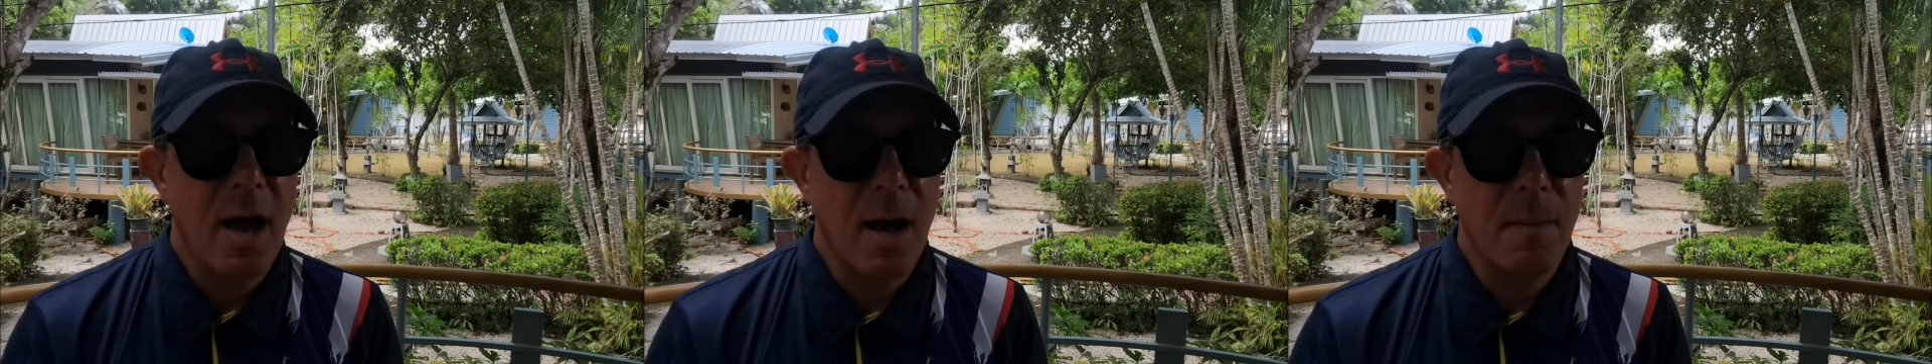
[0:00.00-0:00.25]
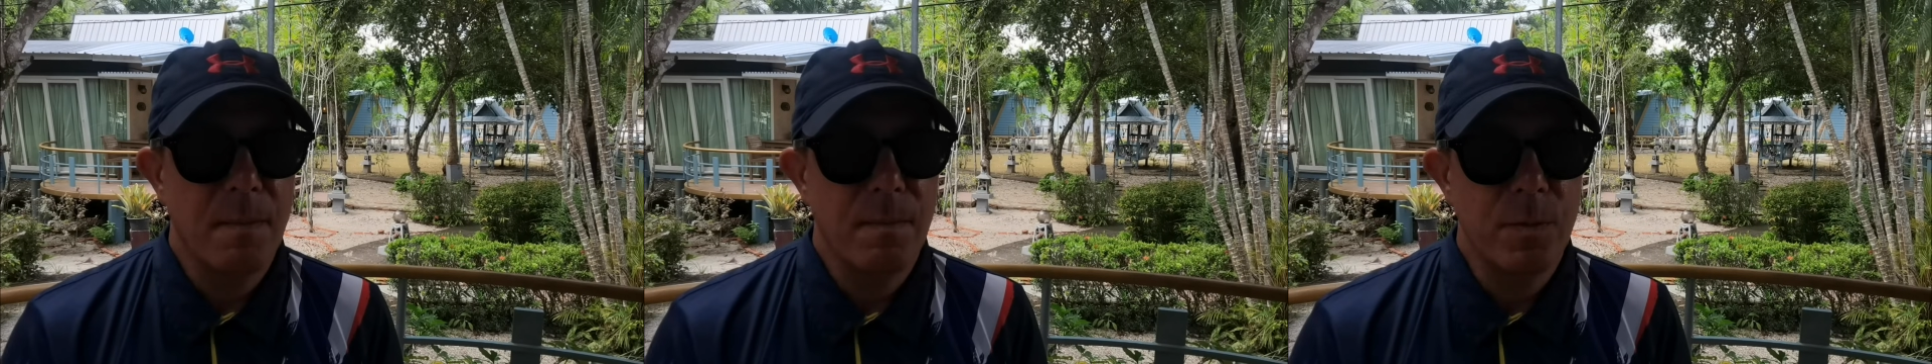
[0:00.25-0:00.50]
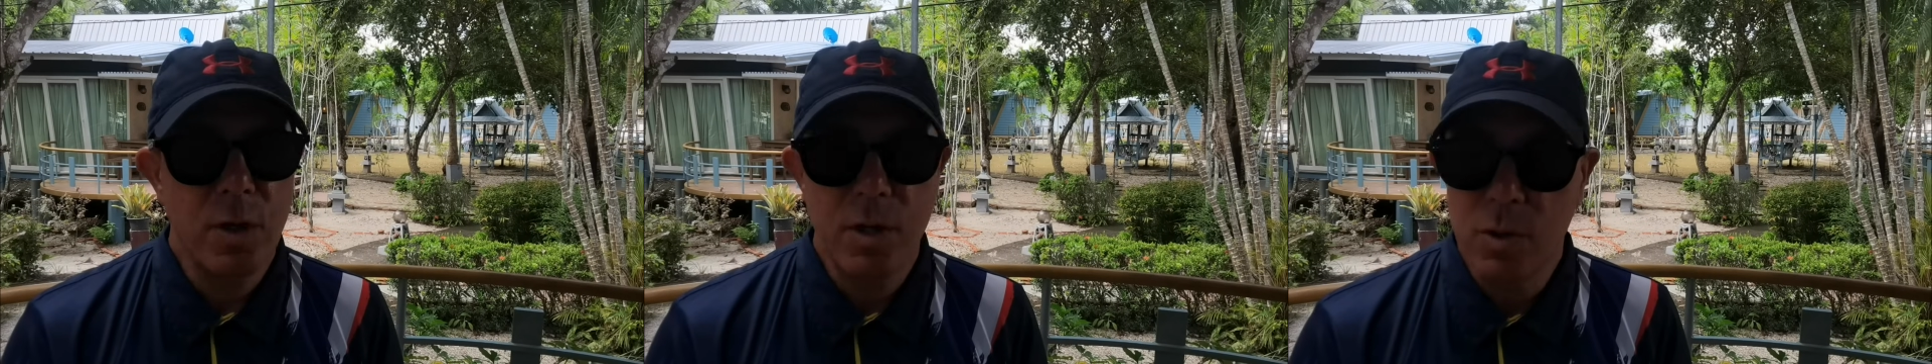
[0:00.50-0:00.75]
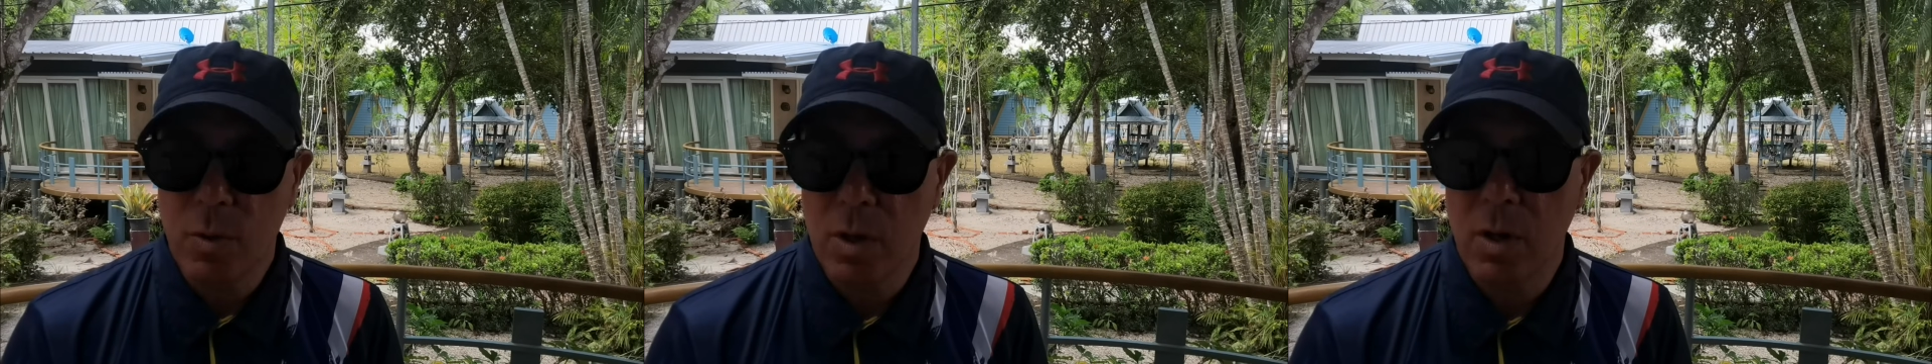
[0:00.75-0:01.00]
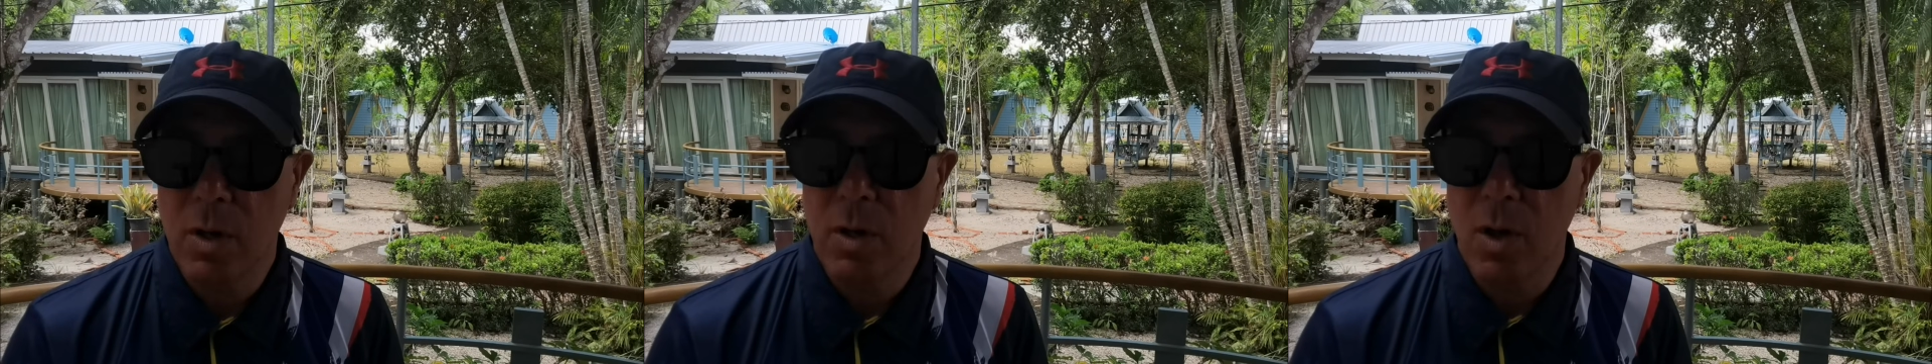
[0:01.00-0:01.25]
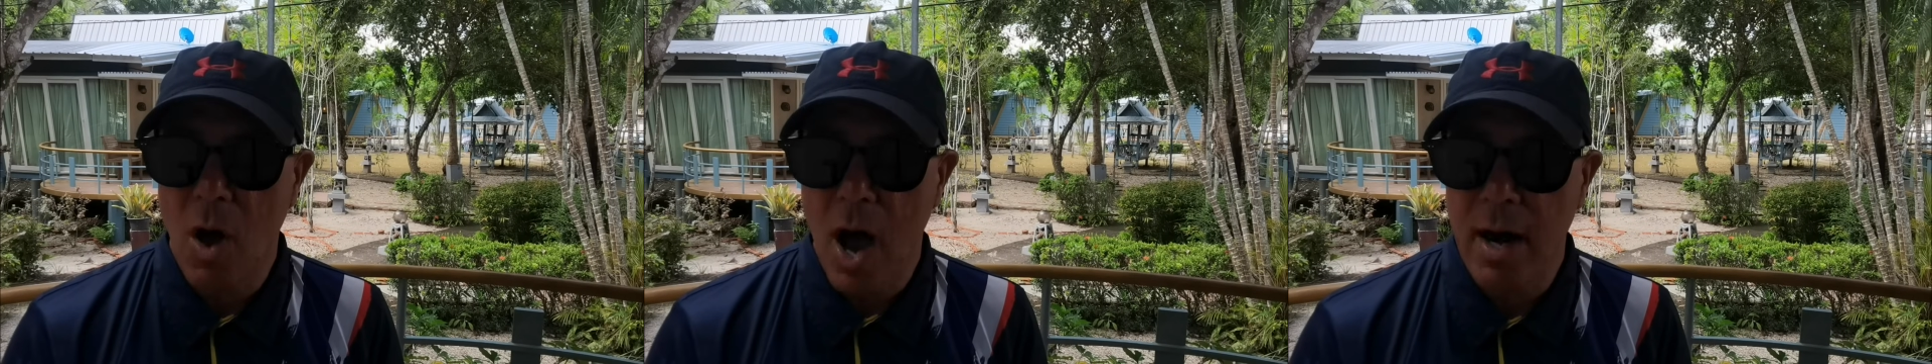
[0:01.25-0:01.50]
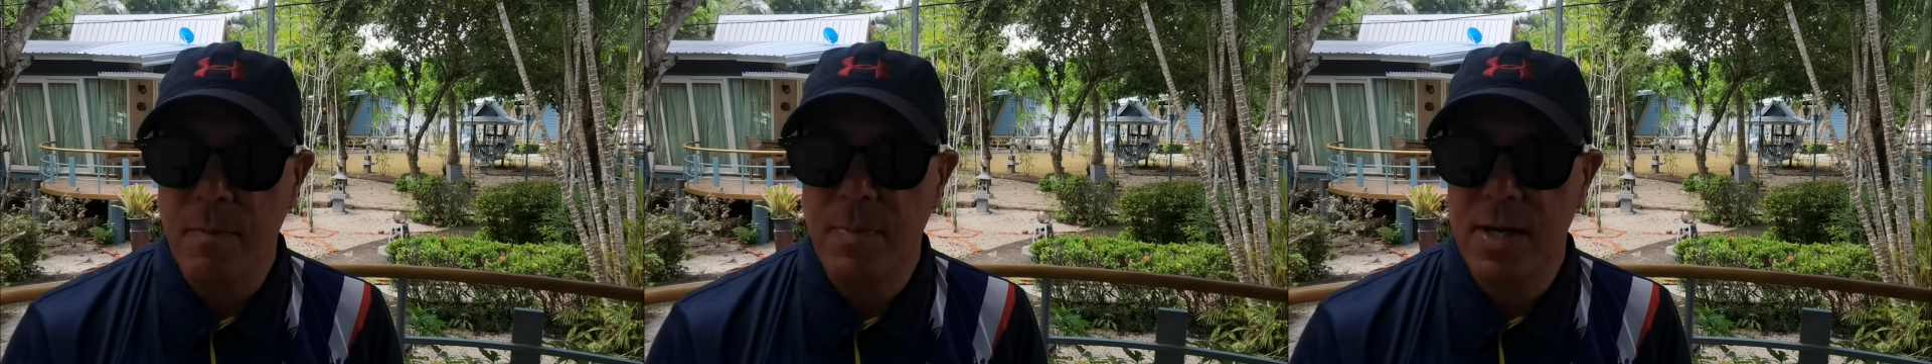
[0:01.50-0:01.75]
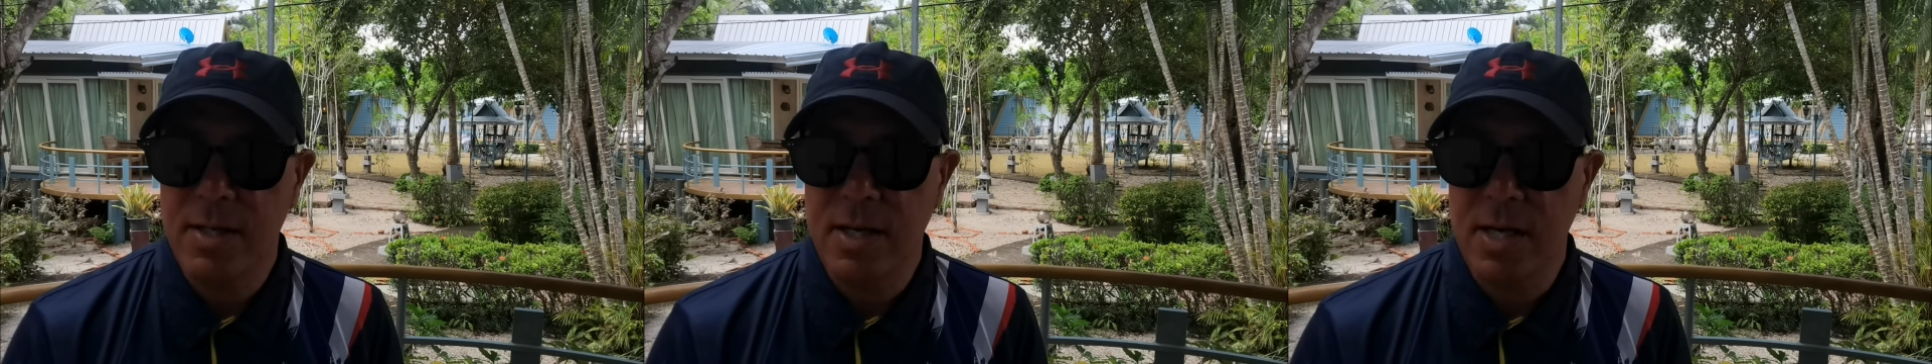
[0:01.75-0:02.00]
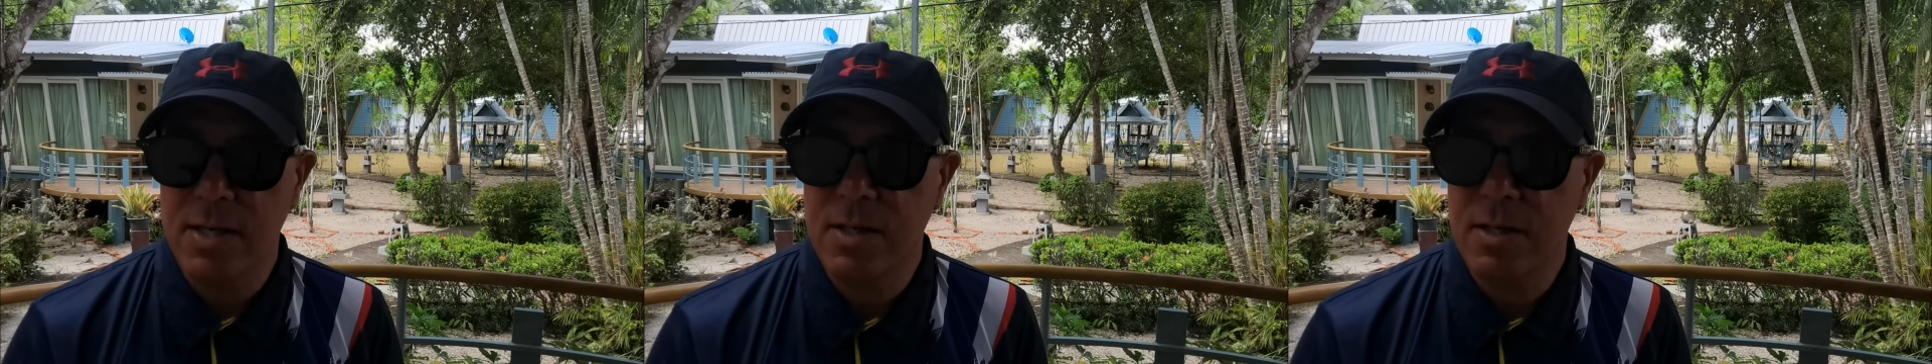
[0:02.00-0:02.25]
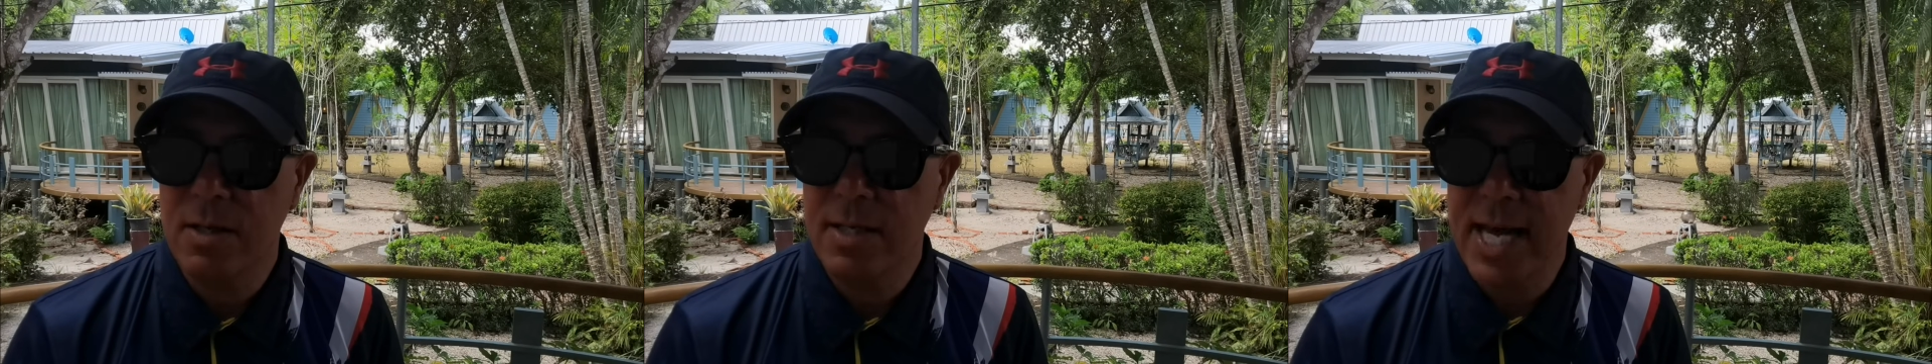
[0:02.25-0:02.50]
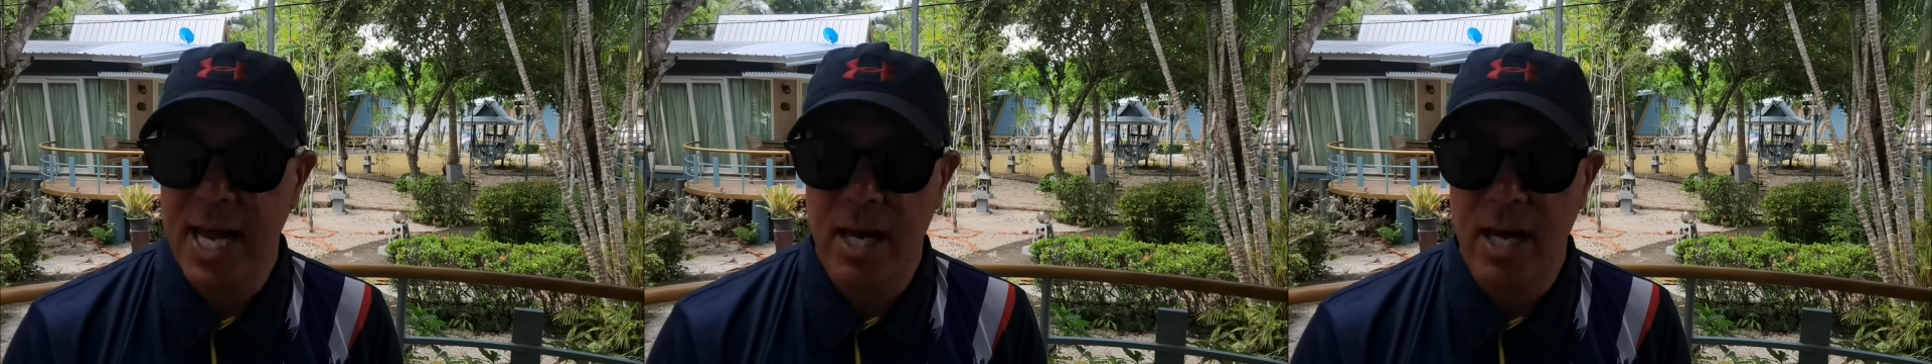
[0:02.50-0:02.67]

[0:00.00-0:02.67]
um, you can do a lot of business